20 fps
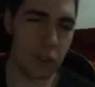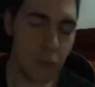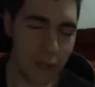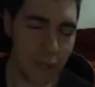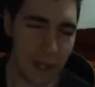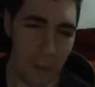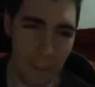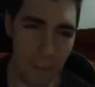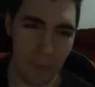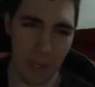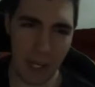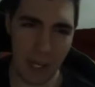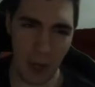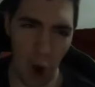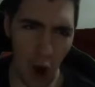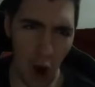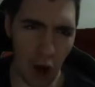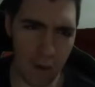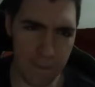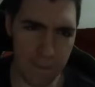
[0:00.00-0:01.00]
you can play
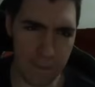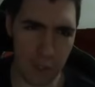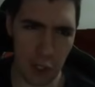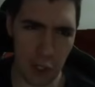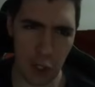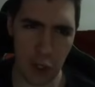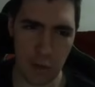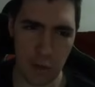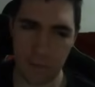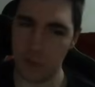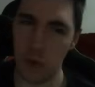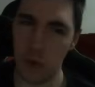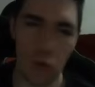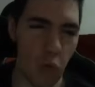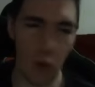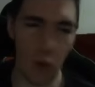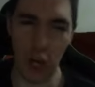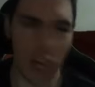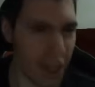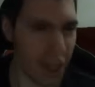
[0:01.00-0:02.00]
off curve, do
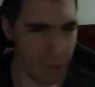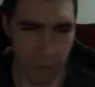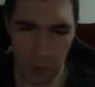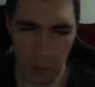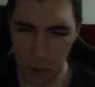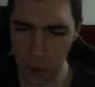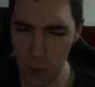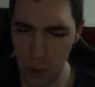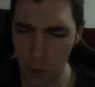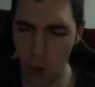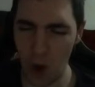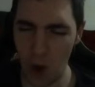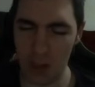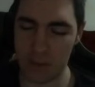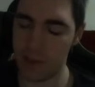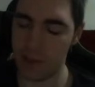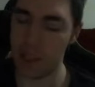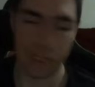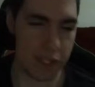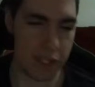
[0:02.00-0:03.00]
whatever you
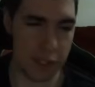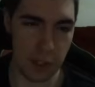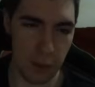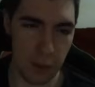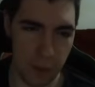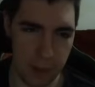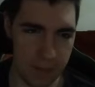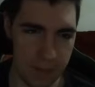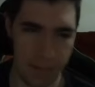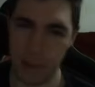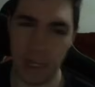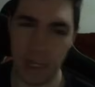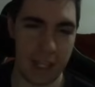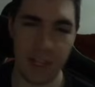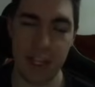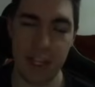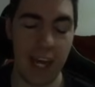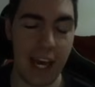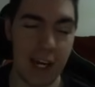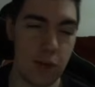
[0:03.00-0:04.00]
want, and still win.
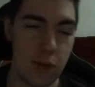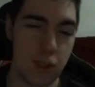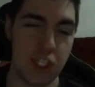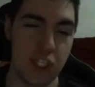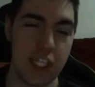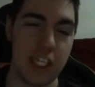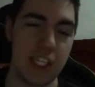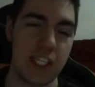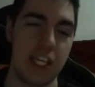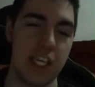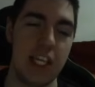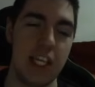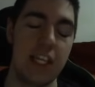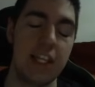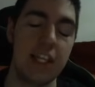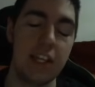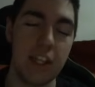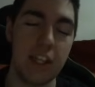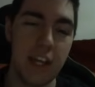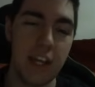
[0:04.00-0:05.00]
Like, Thanos is
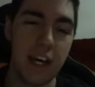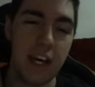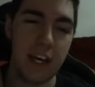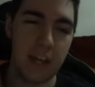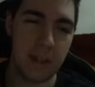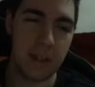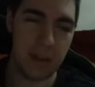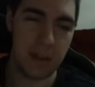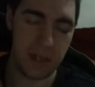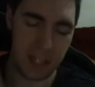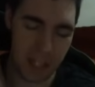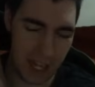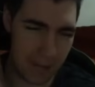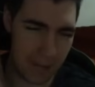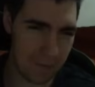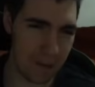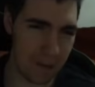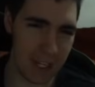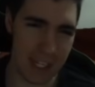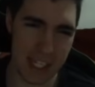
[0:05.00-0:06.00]
the... Uh, I
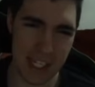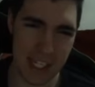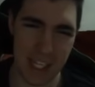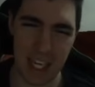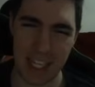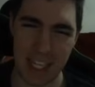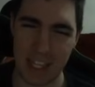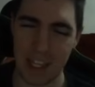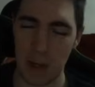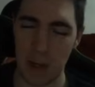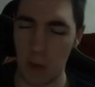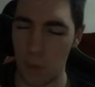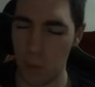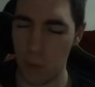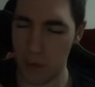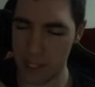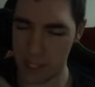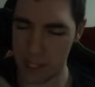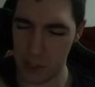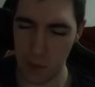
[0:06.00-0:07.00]
think it's like
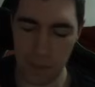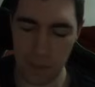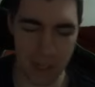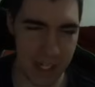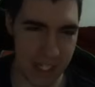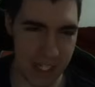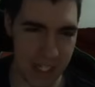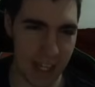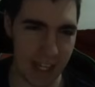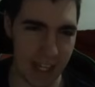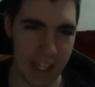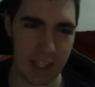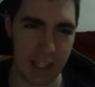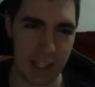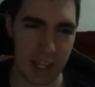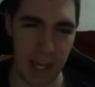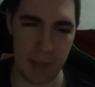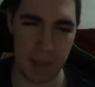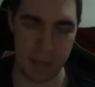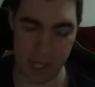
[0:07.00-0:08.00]
the stupidest deck in
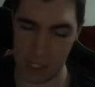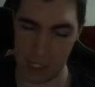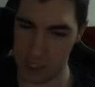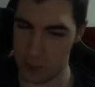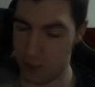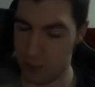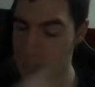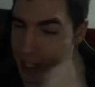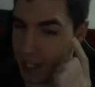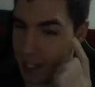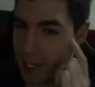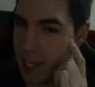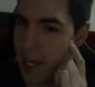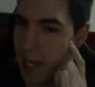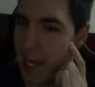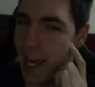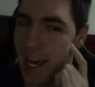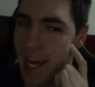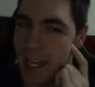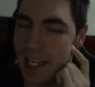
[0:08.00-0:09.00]
the game's history. Like,
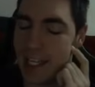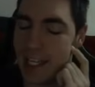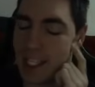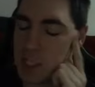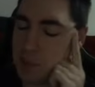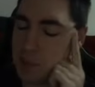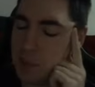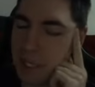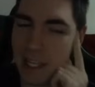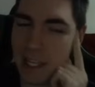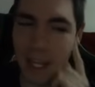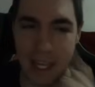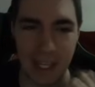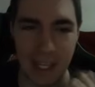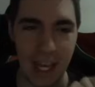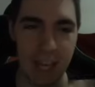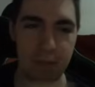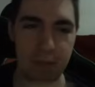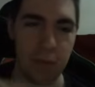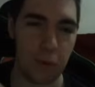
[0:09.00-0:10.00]
and it's been like
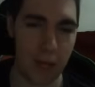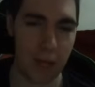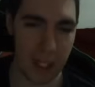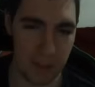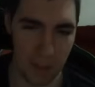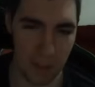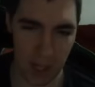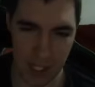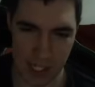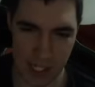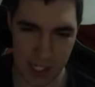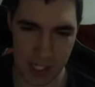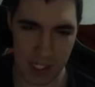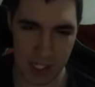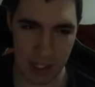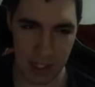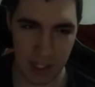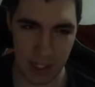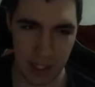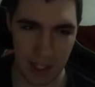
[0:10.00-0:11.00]
that for 8 months.
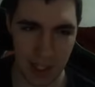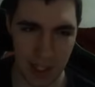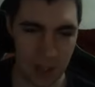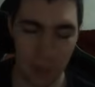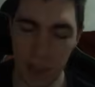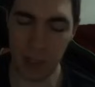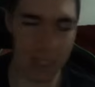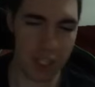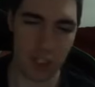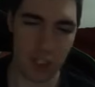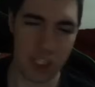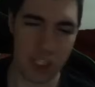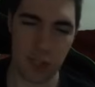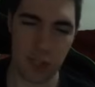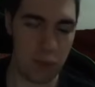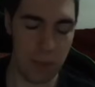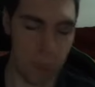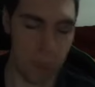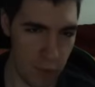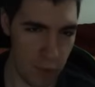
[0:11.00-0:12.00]
Like, can just
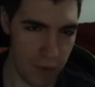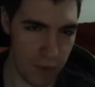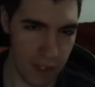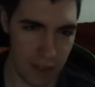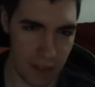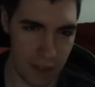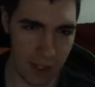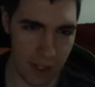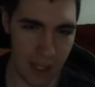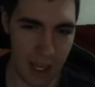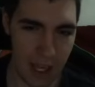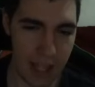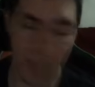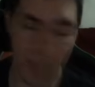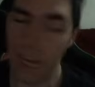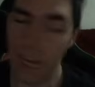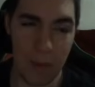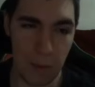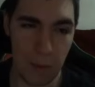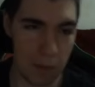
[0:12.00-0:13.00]
remove it, and
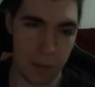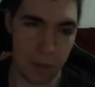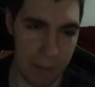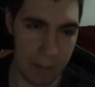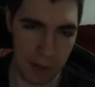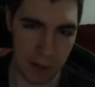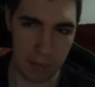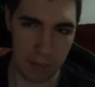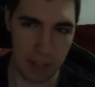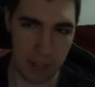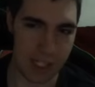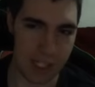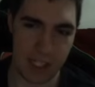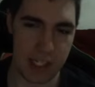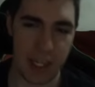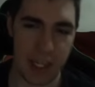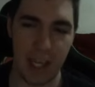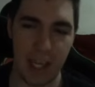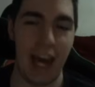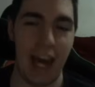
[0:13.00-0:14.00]
the game would be a better
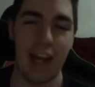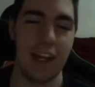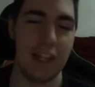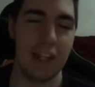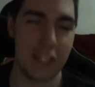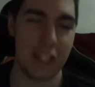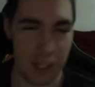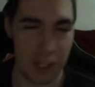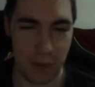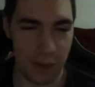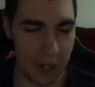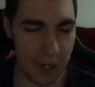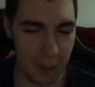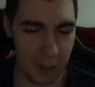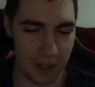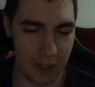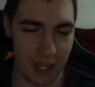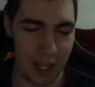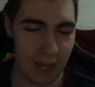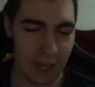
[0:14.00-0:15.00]
place. Like, I disagree
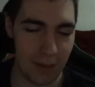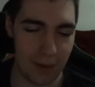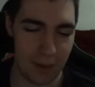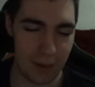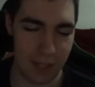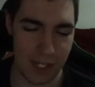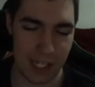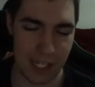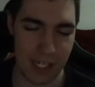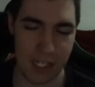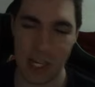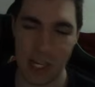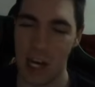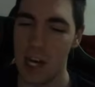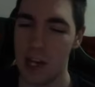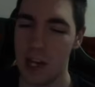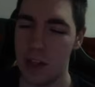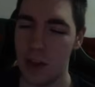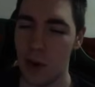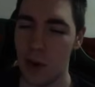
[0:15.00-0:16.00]
with anyone who says,
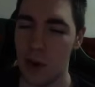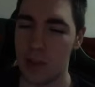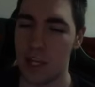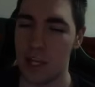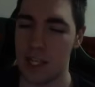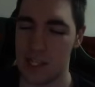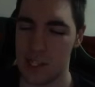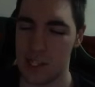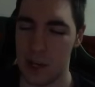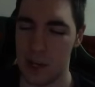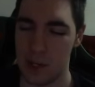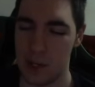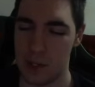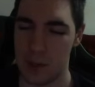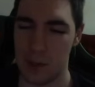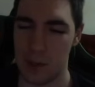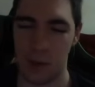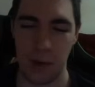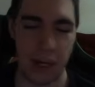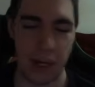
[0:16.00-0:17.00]
no, that's not
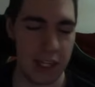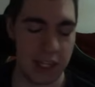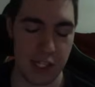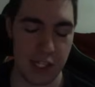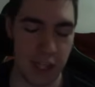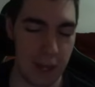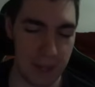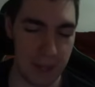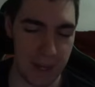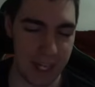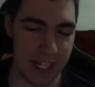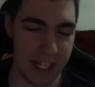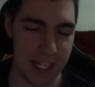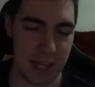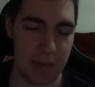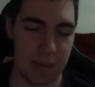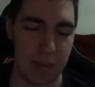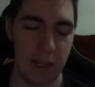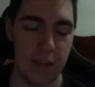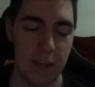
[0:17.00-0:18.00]
true. And it's not because
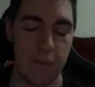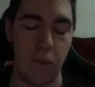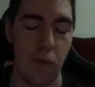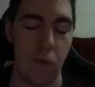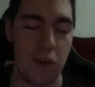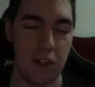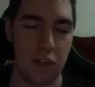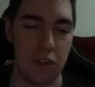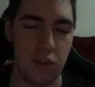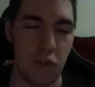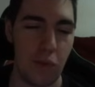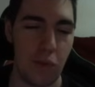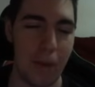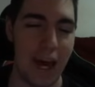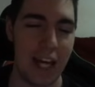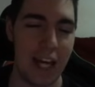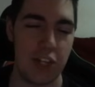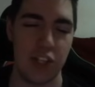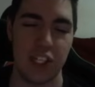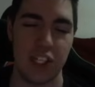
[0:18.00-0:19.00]
I played 42
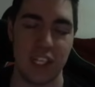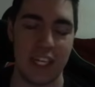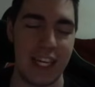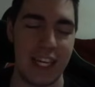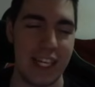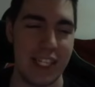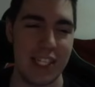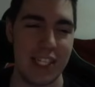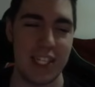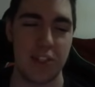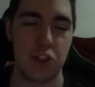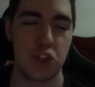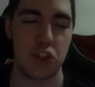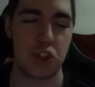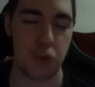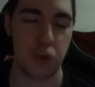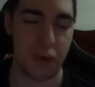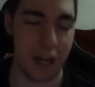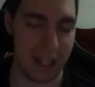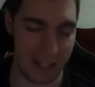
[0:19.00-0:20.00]
matches against it
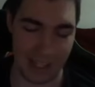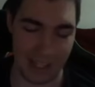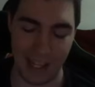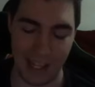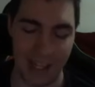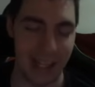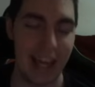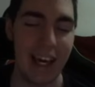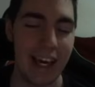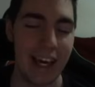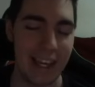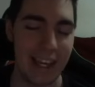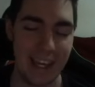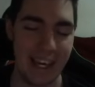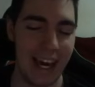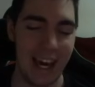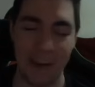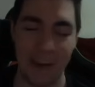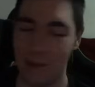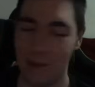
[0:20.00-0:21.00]
straight. Like, you
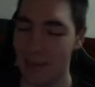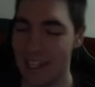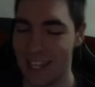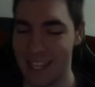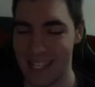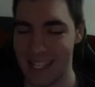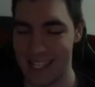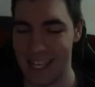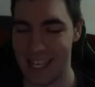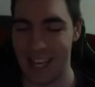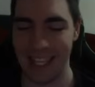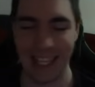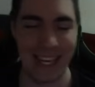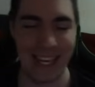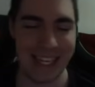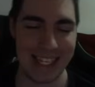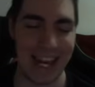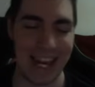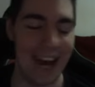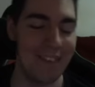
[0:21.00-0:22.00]
gotta realize that,
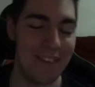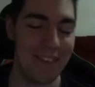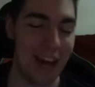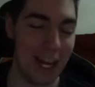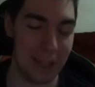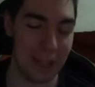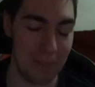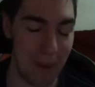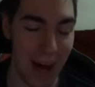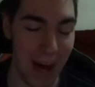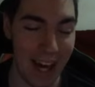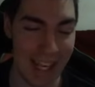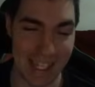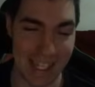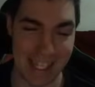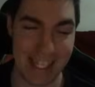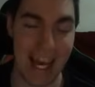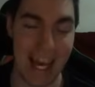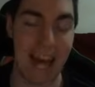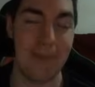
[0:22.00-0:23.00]
guys. I'm not
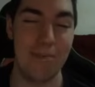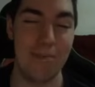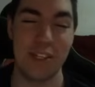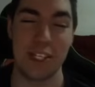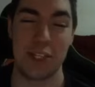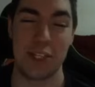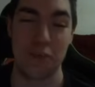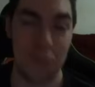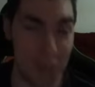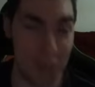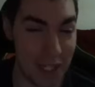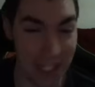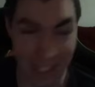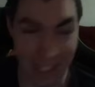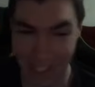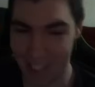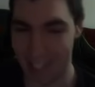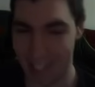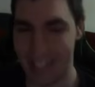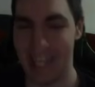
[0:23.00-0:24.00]
biased. I'm just real.
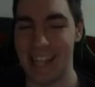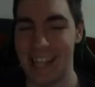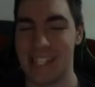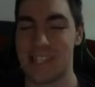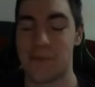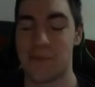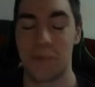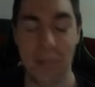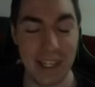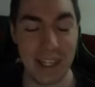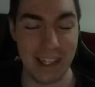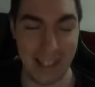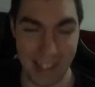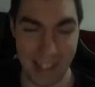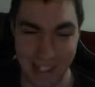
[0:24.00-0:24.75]
Like, that's real.